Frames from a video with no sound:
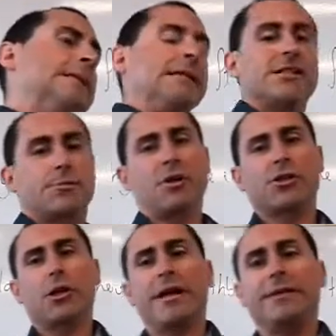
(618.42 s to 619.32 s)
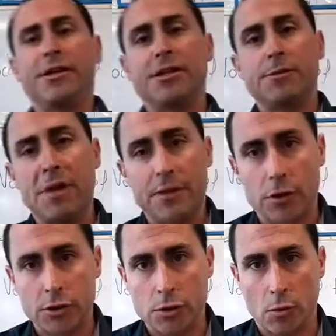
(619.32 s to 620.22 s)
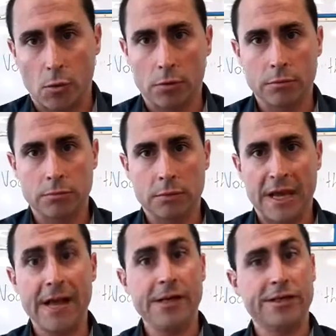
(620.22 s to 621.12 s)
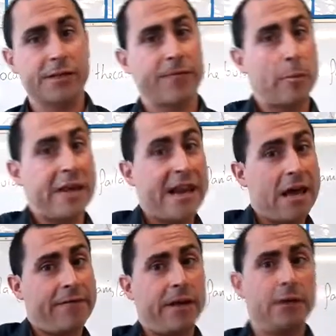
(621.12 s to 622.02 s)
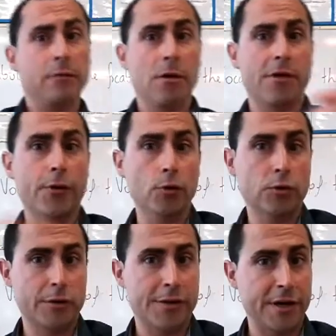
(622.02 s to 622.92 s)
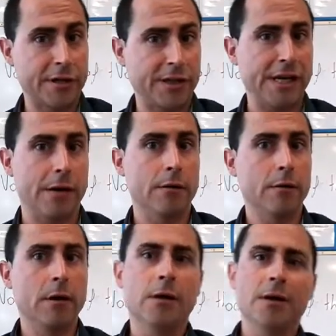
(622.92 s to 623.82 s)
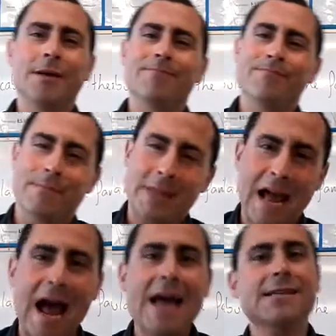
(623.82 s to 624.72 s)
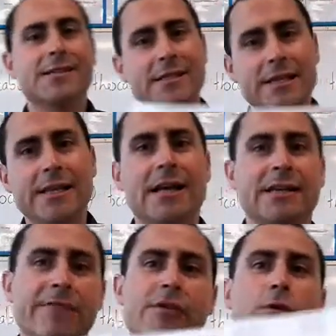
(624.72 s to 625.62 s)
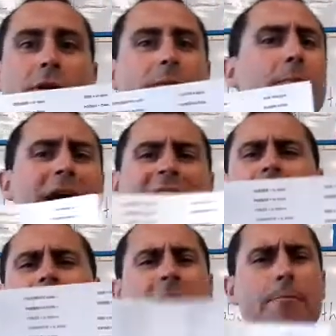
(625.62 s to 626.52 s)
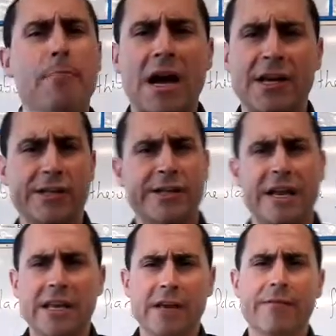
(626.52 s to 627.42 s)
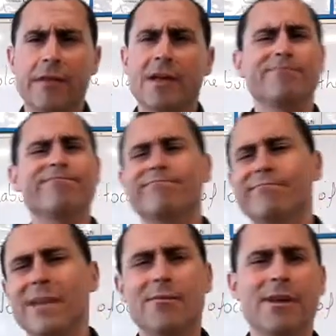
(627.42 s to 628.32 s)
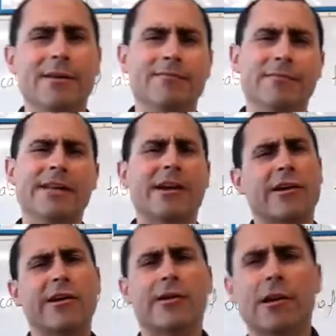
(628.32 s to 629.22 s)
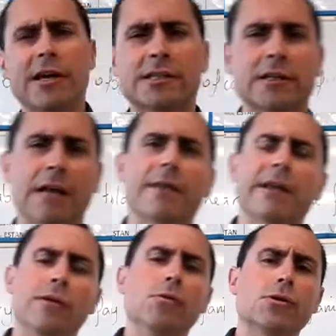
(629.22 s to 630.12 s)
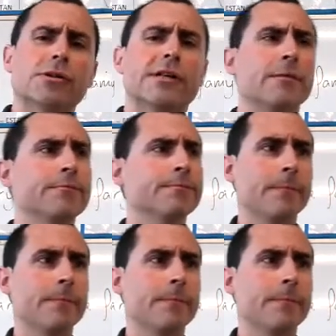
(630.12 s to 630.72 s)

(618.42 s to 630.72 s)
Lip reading: especially I teach middle school, ages from 11 through 13. I see that many of the packages I give them, maybe they are careless and they lose them.